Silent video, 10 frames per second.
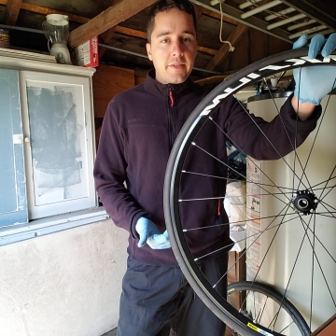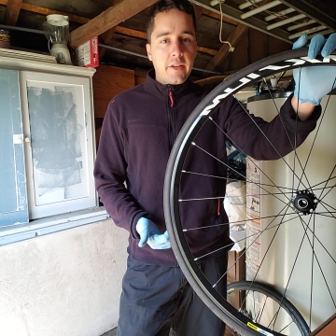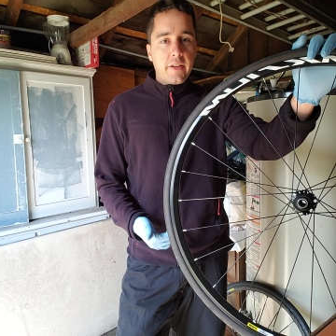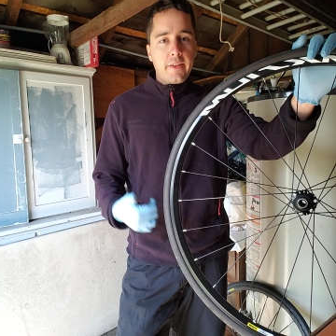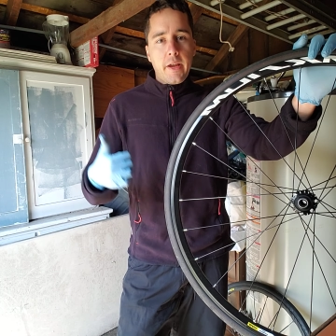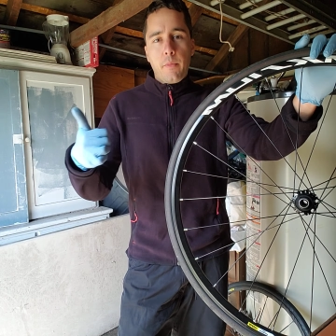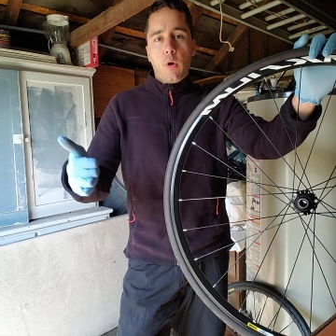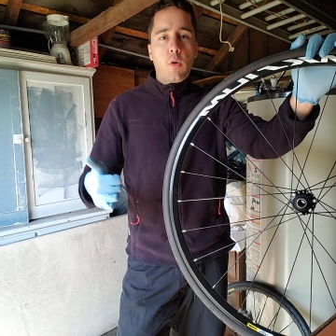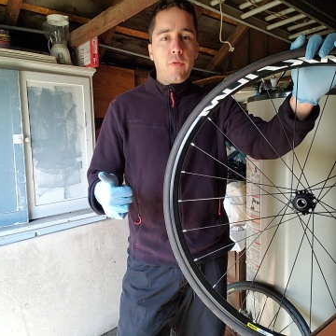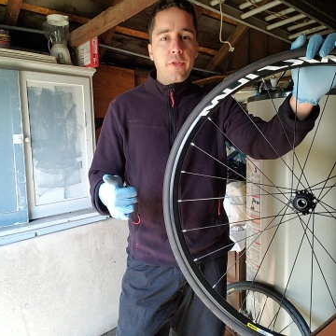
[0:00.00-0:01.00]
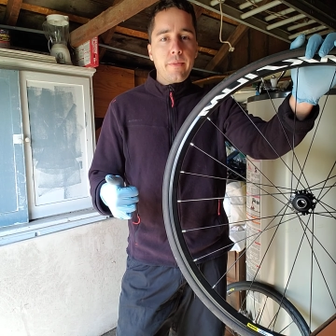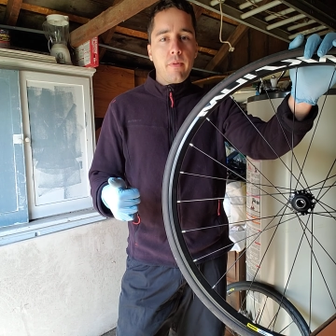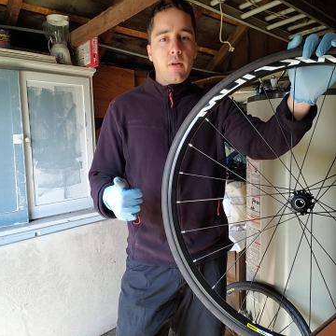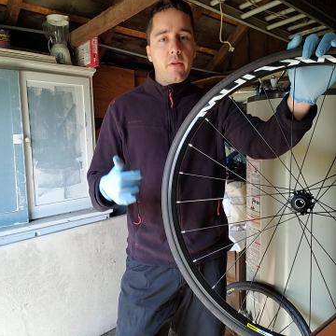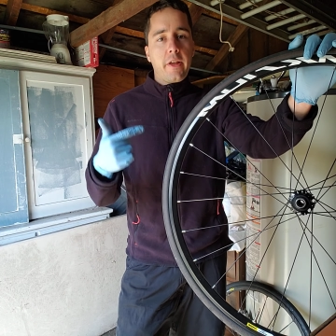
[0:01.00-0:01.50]
saying they're more
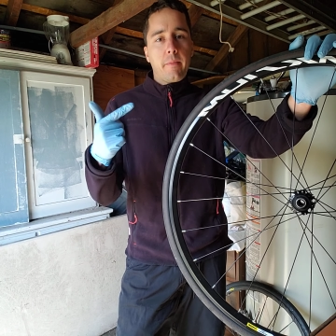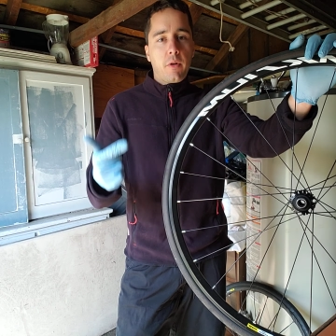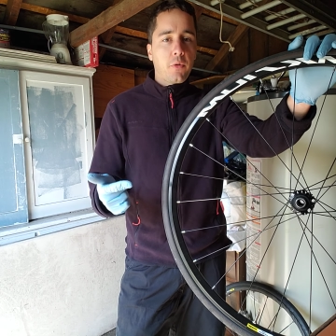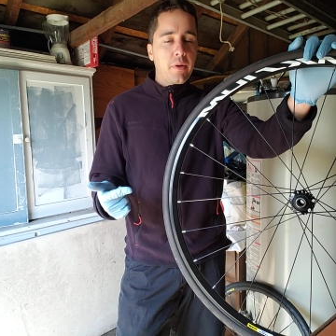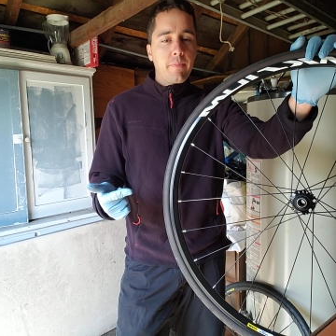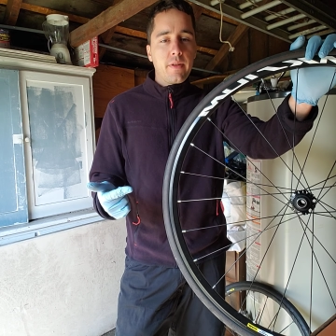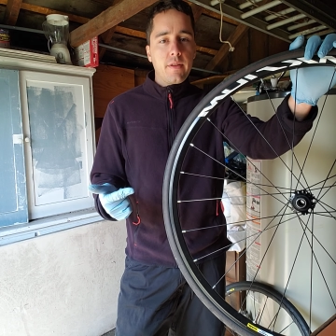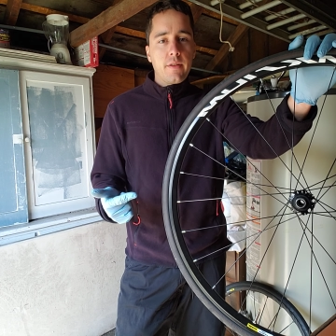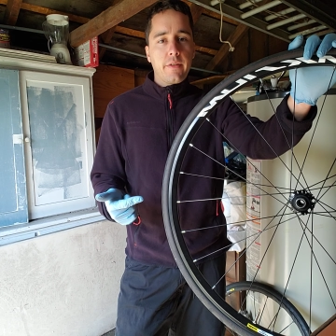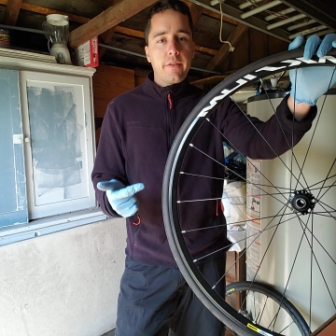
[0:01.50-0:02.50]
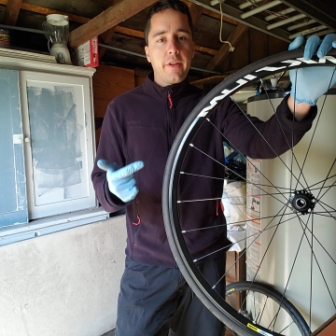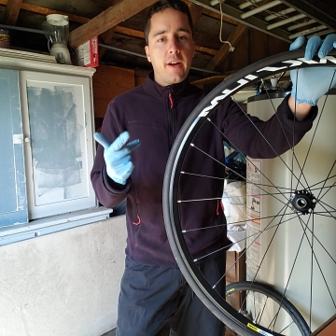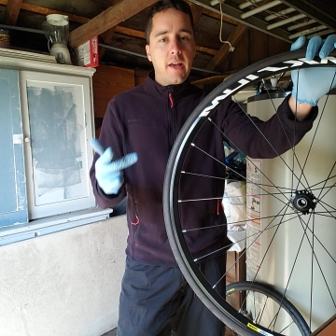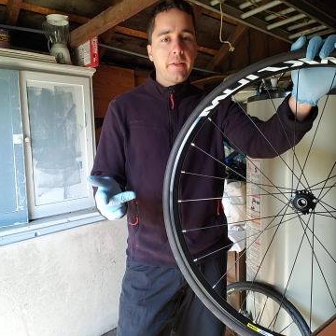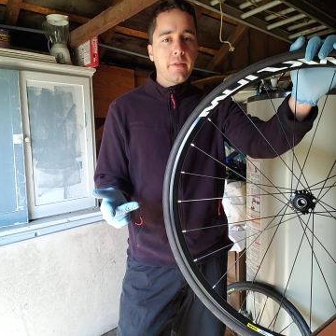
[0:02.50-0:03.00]
comfortable, they're more grippy, they're
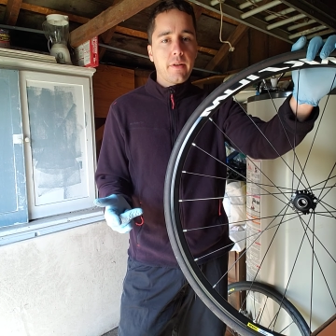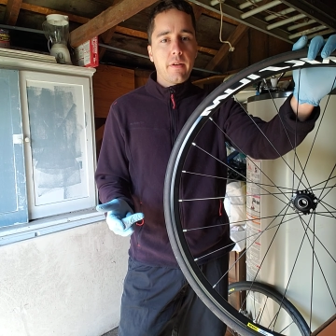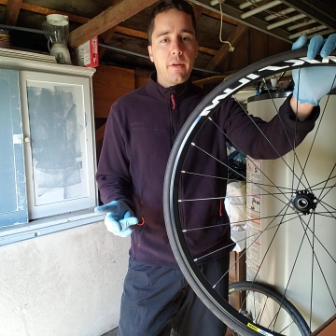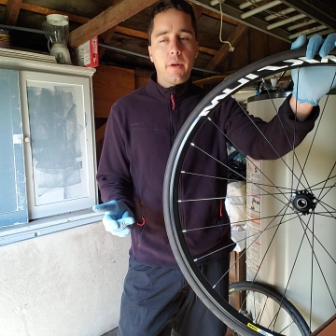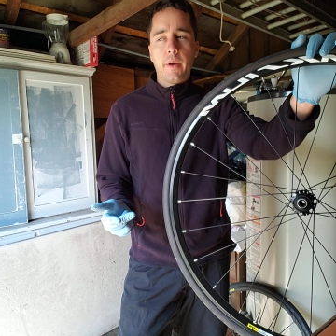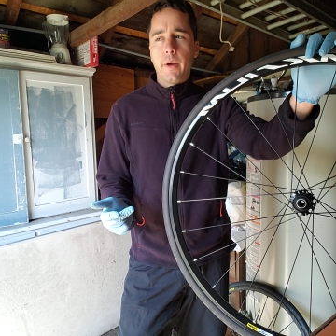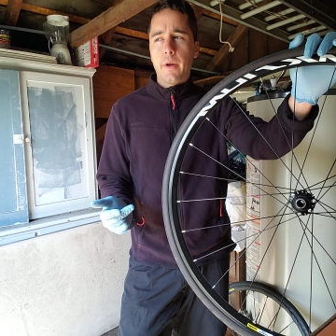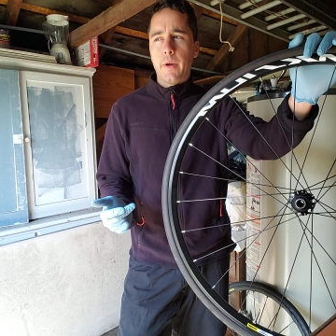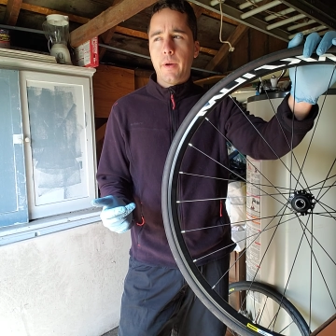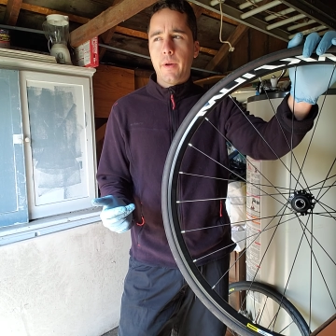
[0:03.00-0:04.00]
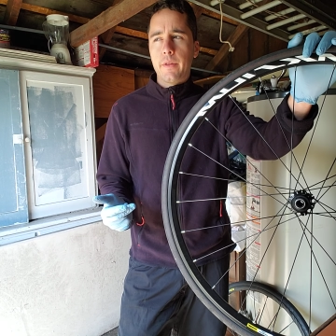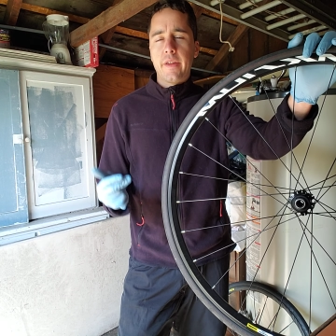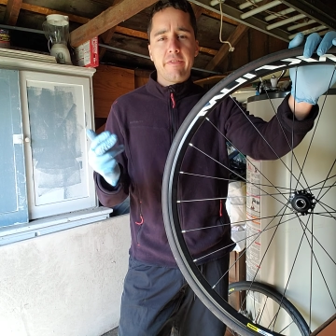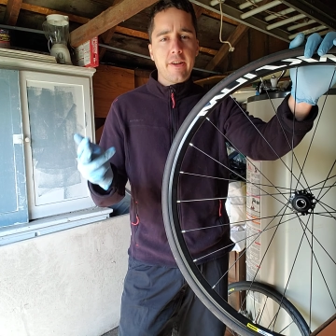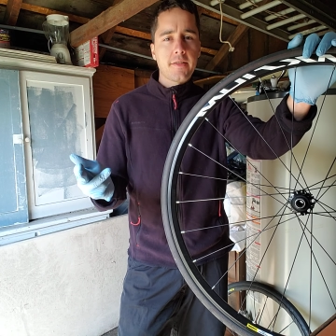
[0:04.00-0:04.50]
lighter,
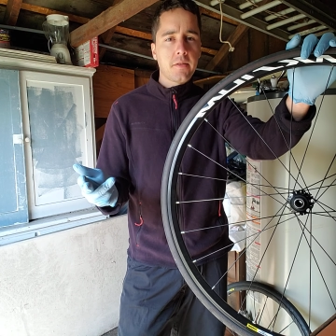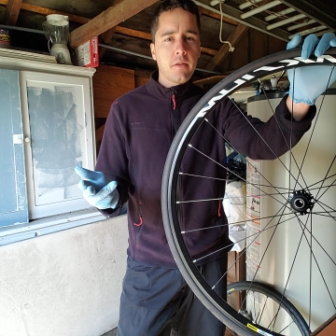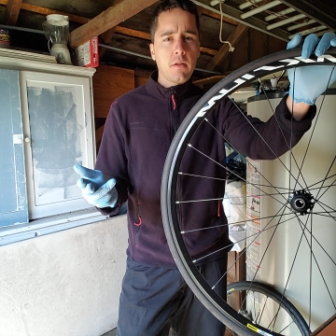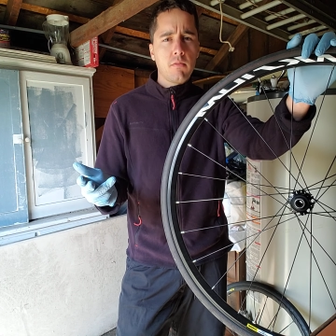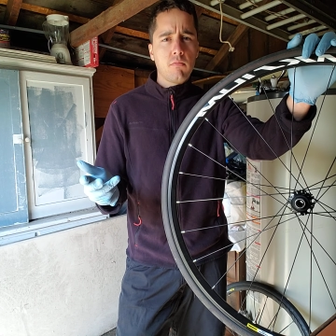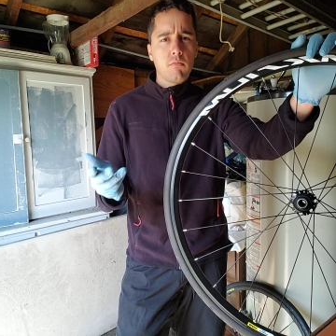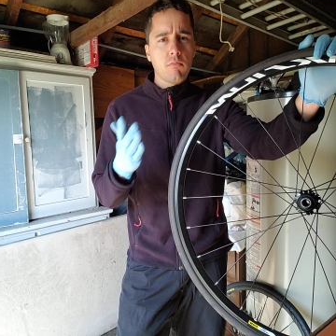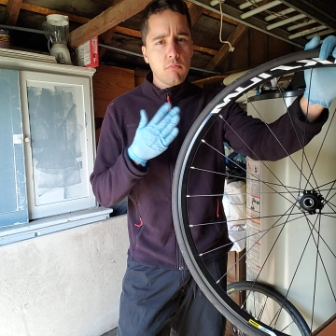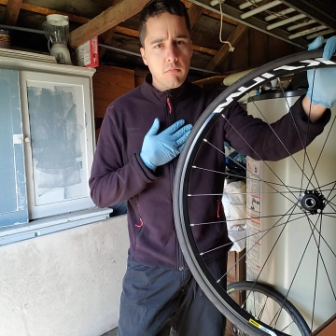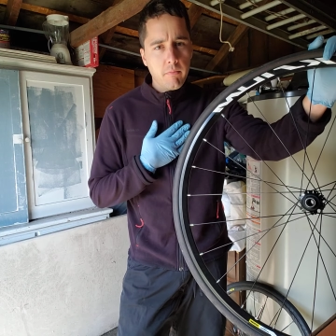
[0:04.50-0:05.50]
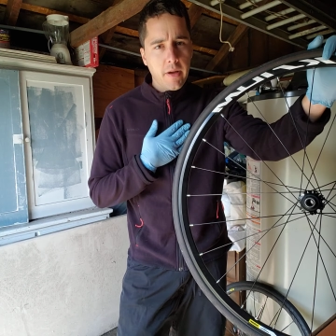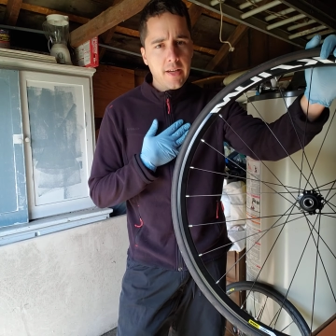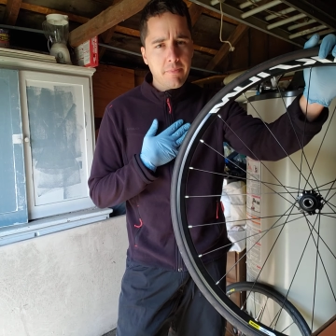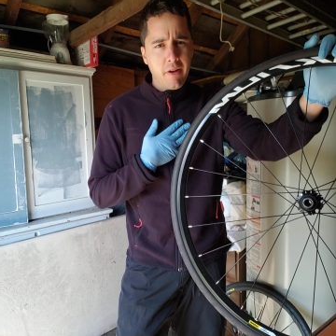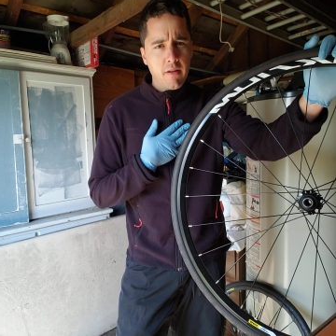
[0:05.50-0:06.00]
they're faster. My
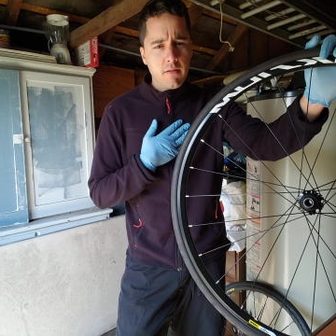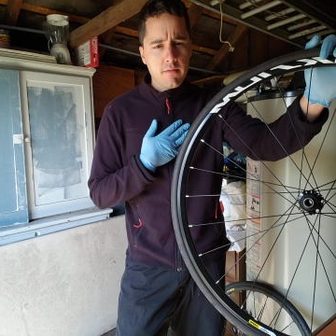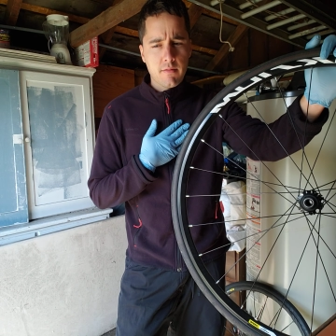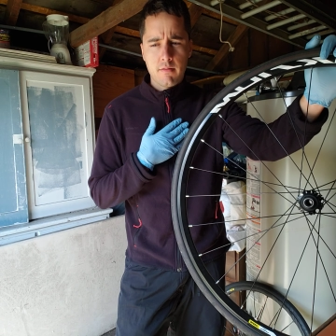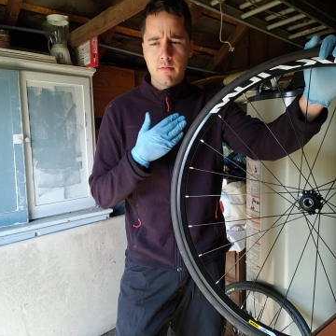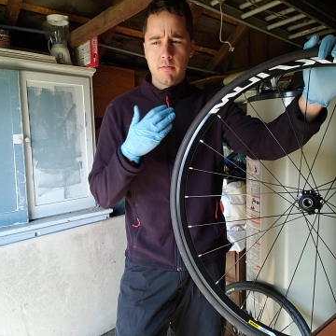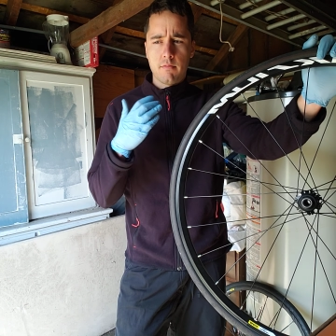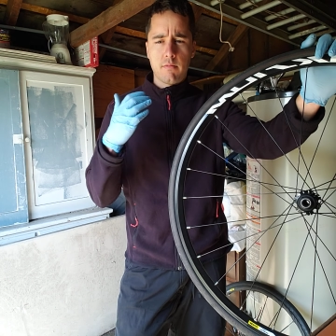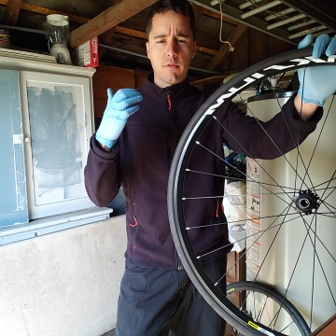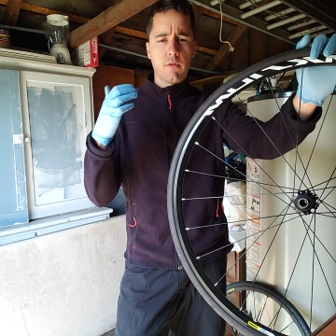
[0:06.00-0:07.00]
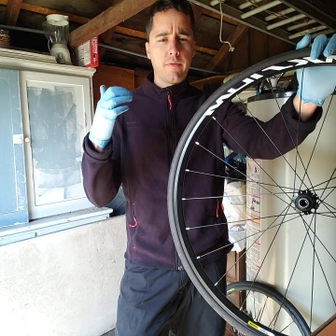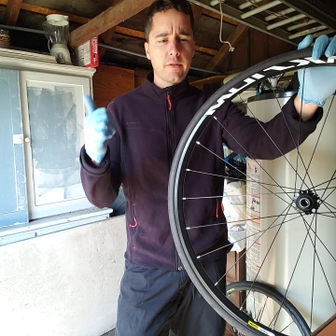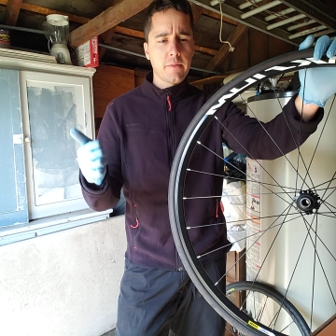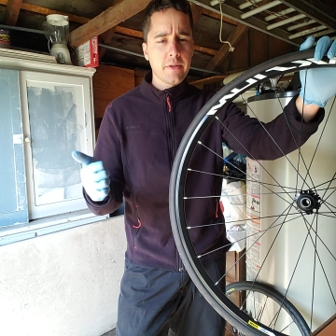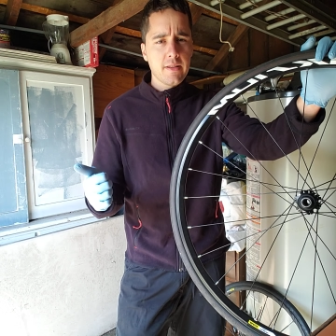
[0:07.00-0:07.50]
experience,
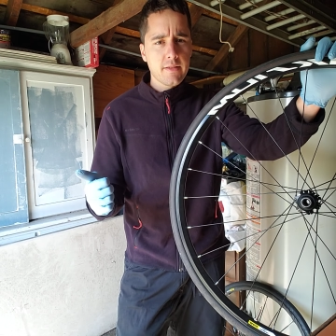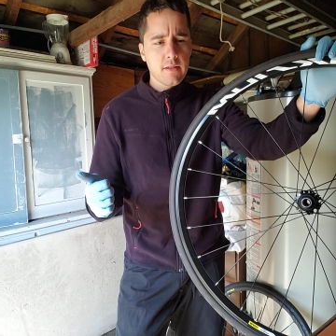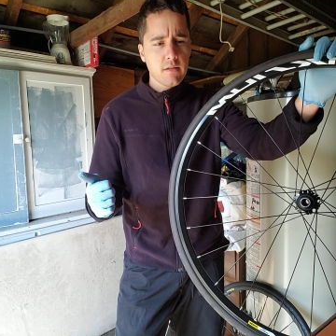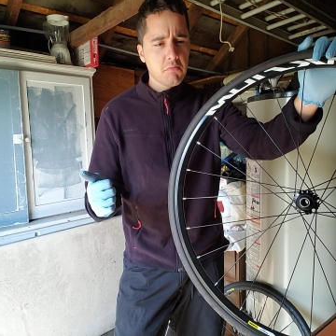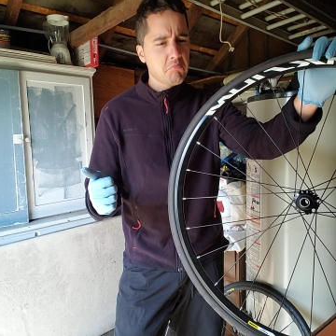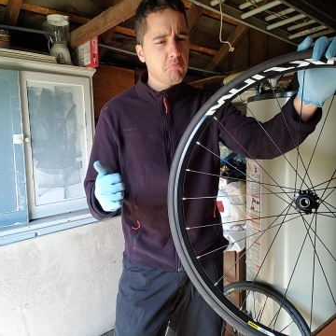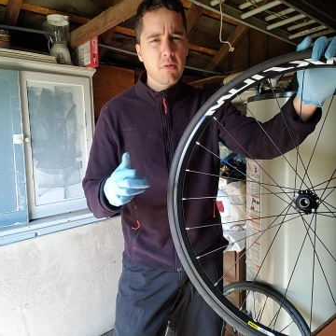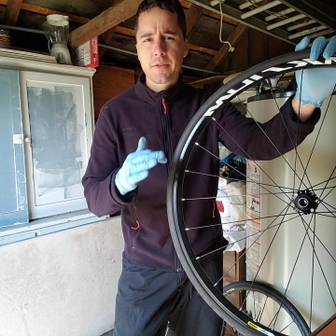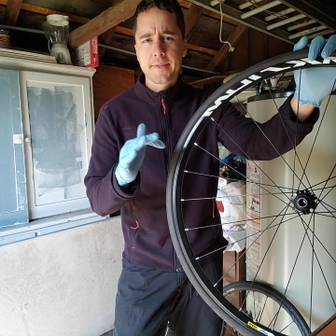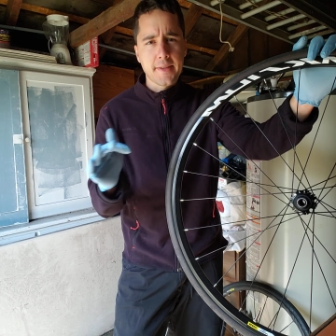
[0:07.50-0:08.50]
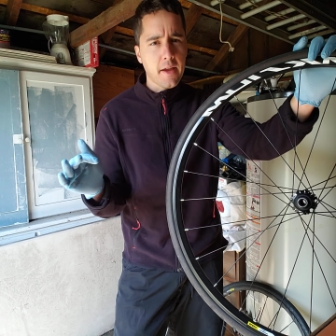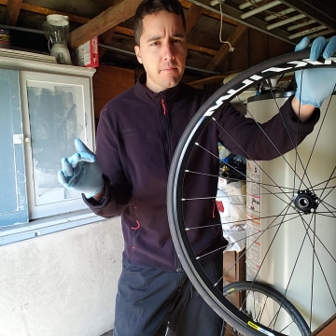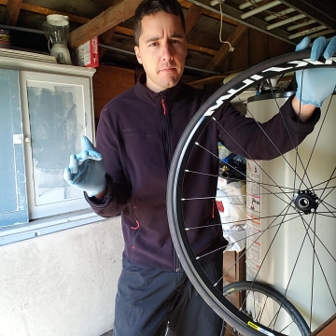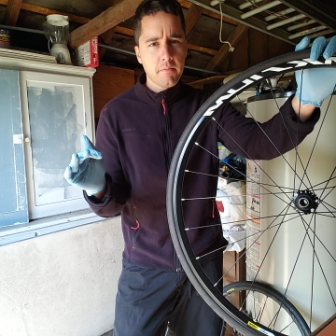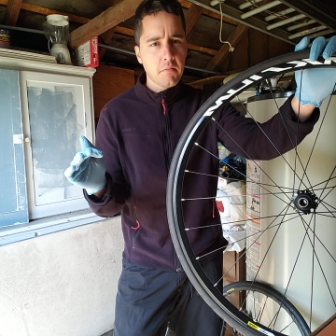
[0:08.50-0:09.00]
comfortability, it's the same.